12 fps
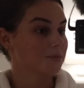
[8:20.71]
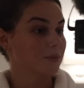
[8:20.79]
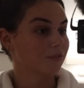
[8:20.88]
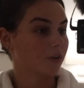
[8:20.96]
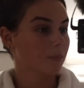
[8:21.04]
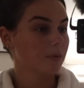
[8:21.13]

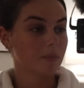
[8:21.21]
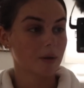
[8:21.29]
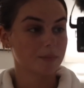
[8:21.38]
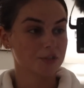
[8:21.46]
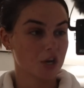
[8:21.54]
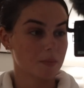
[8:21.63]
before I put my
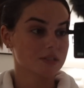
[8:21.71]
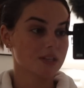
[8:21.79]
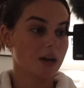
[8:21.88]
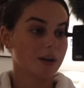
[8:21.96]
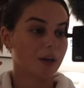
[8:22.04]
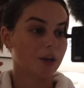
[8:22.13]
pajamas
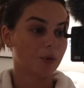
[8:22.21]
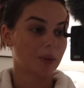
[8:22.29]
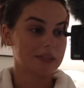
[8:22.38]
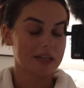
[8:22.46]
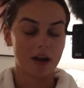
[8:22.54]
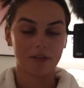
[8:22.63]
on, I
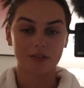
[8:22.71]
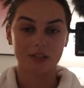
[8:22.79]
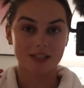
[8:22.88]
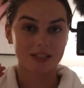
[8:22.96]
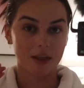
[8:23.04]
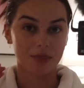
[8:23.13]
always have to
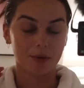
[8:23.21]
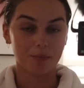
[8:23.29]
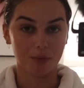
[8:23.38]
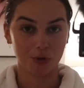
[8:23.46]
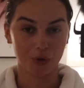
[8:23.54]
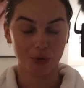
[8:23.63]
set the
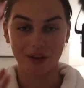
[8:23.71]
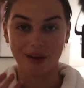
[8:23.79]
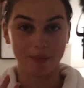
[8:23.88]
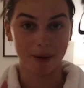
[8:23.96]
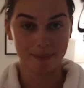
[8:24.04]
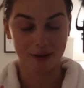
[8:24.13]
mood in my